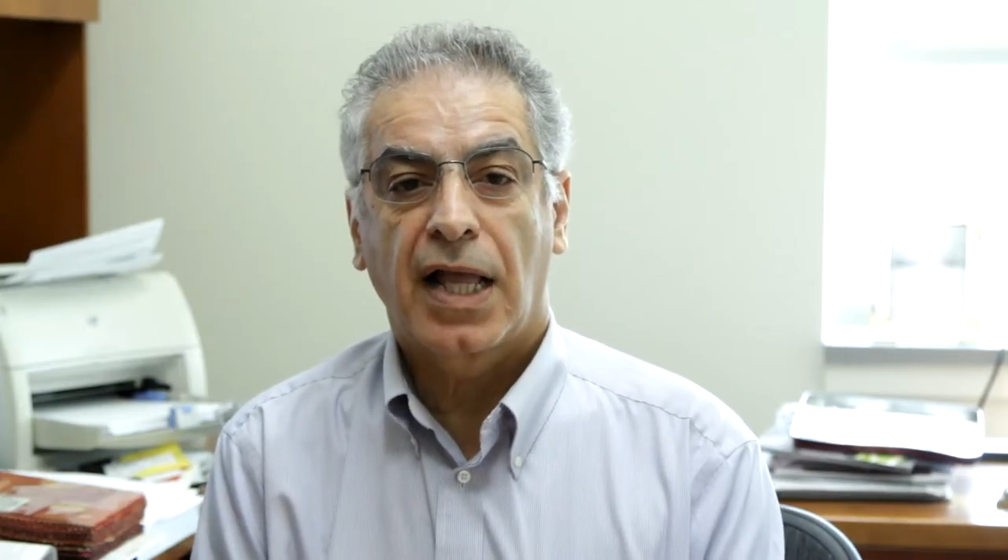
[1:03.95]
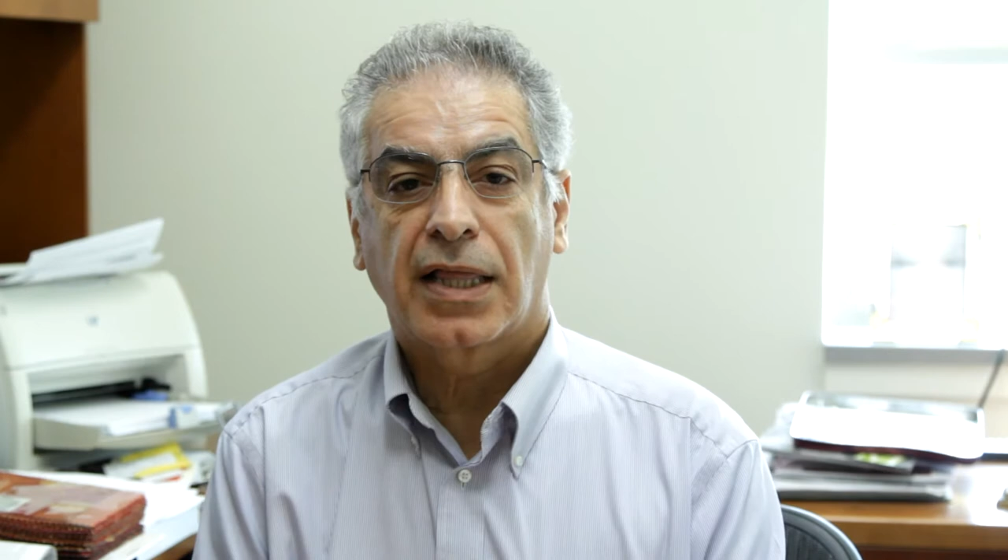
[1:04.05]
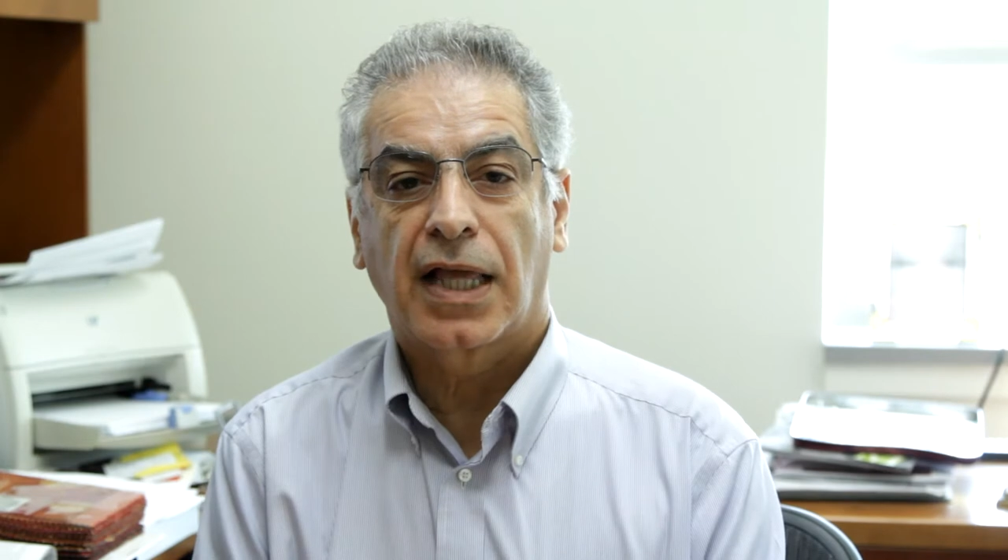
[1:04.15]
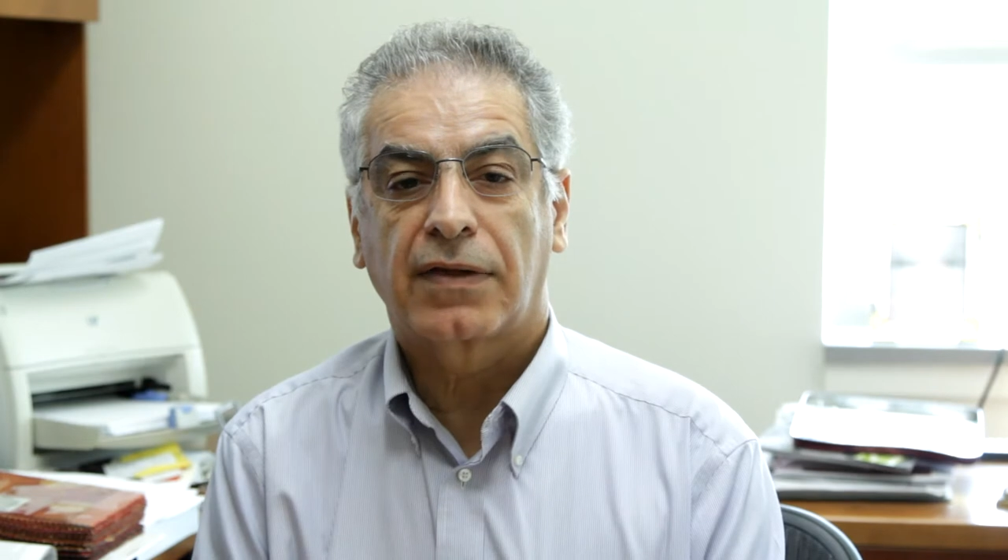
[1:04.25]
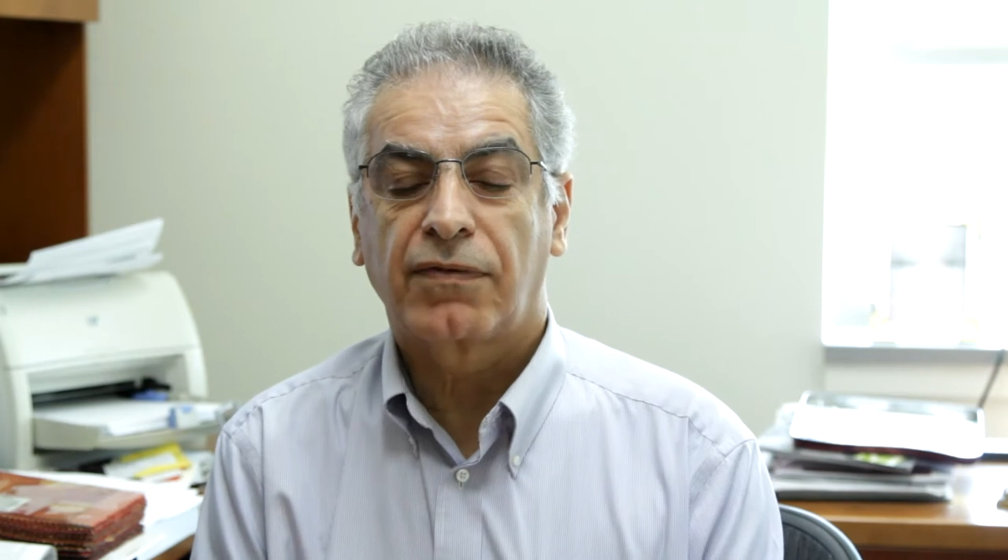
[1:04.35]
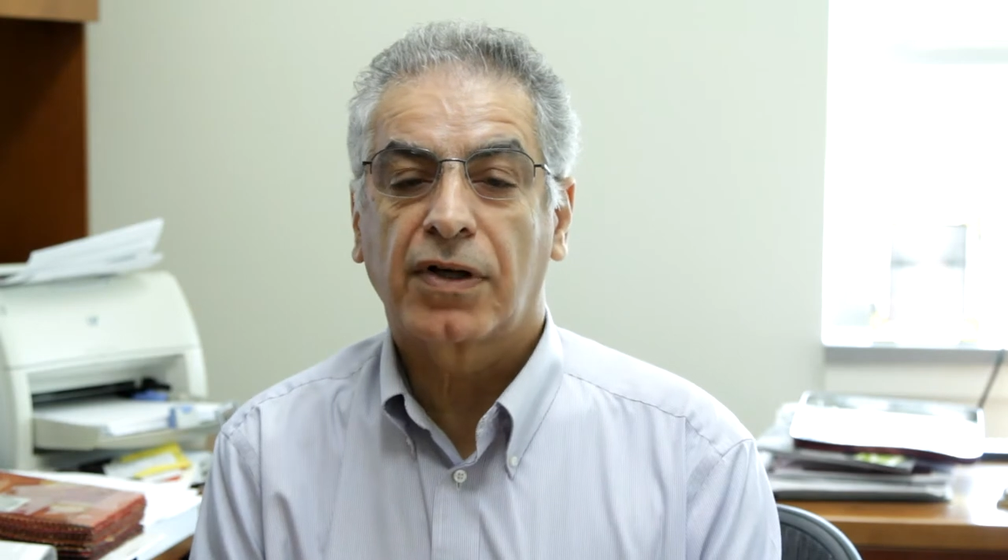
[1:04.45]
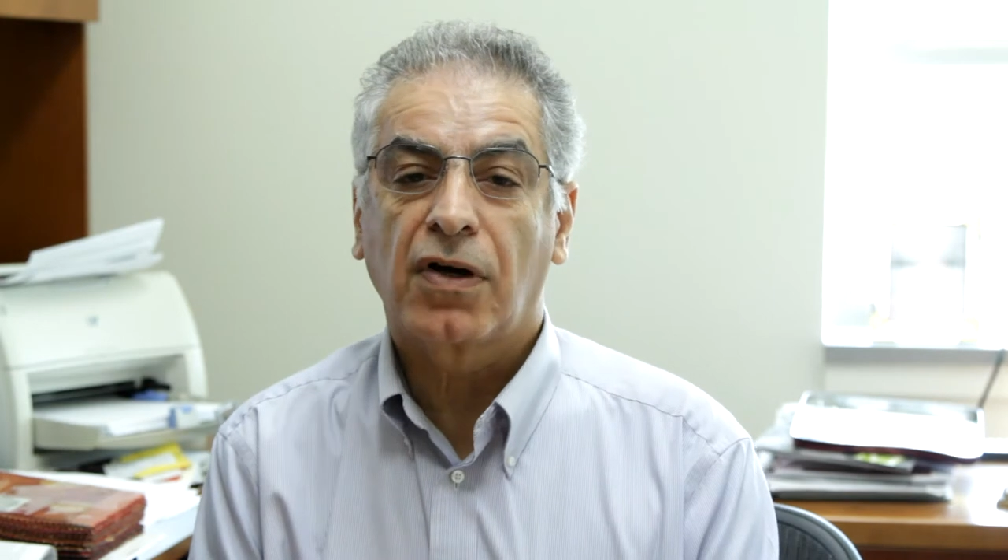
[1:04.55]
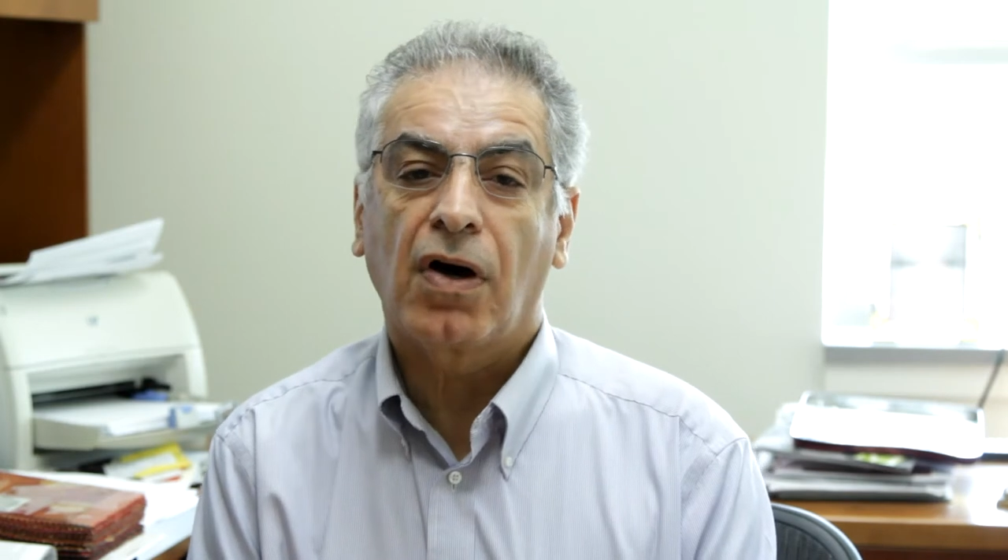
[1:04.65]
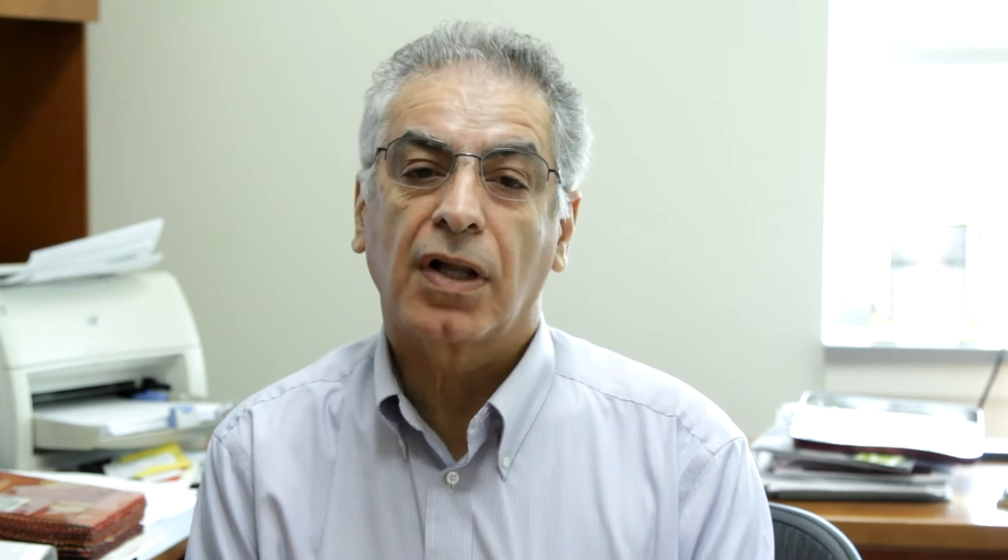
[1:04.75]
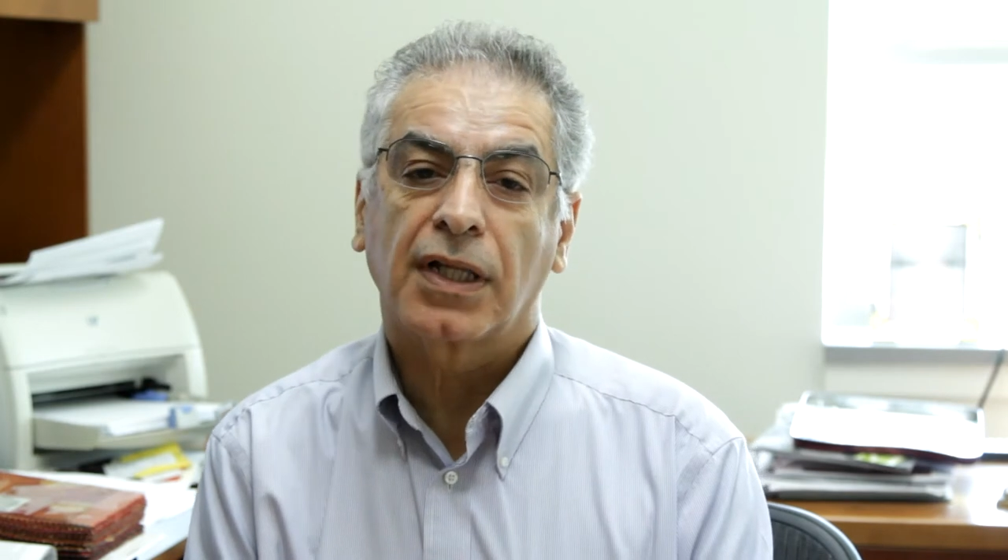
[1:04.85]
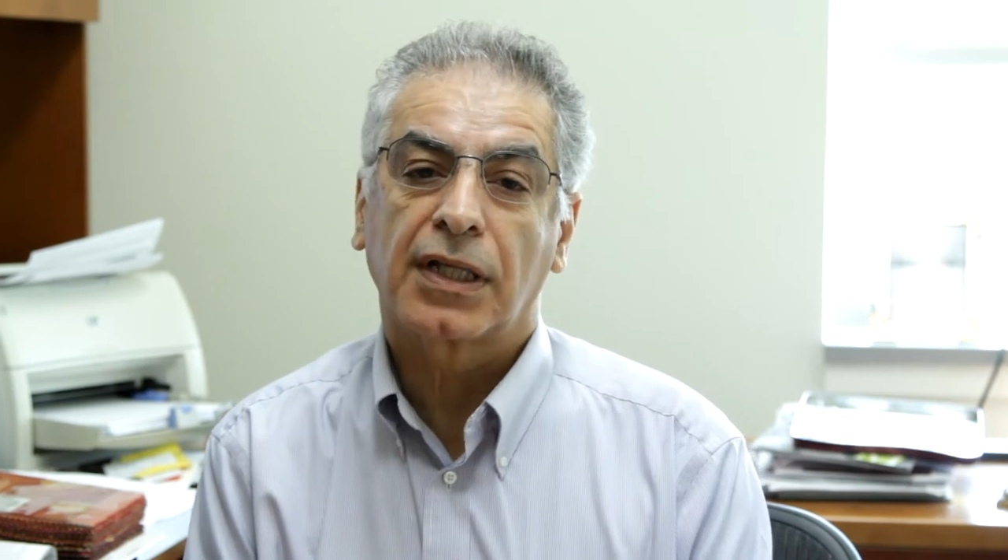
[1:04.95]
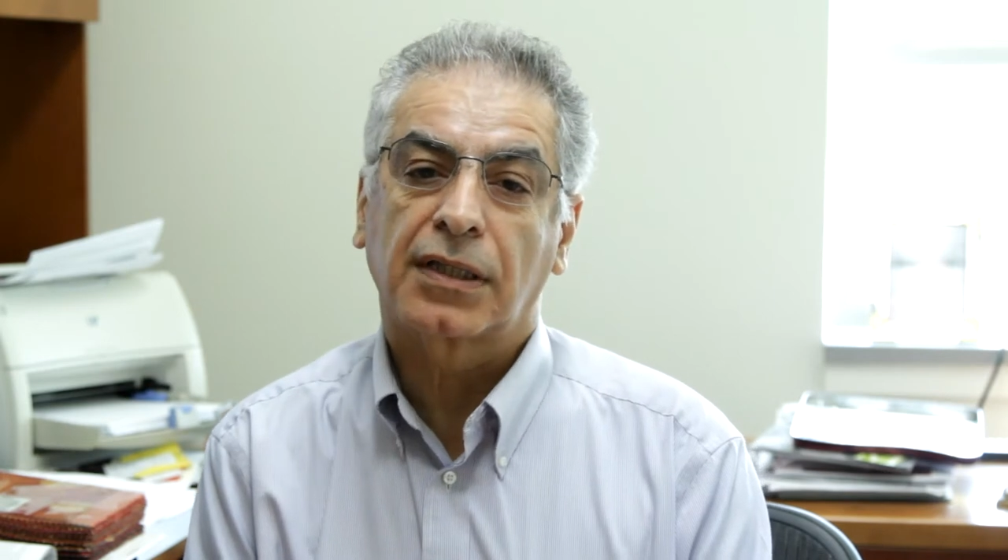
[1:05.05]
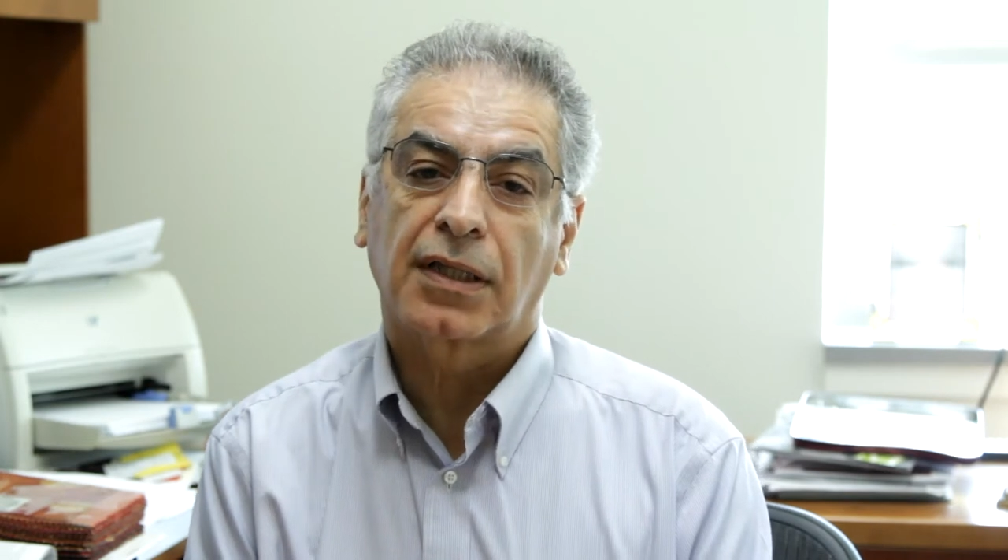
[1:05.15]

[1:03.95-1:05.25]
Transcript: that we call it